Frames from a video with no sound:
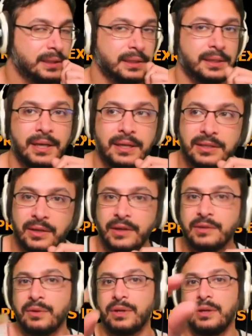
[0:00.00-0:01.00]
Alright, so
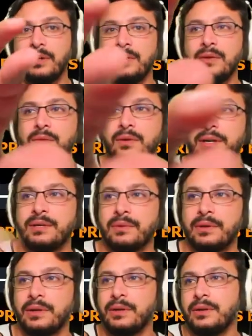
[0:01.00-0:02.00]
here's one to you, here's one
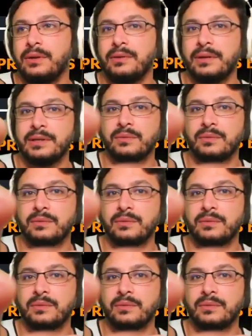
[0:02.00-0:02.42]
to you, and here's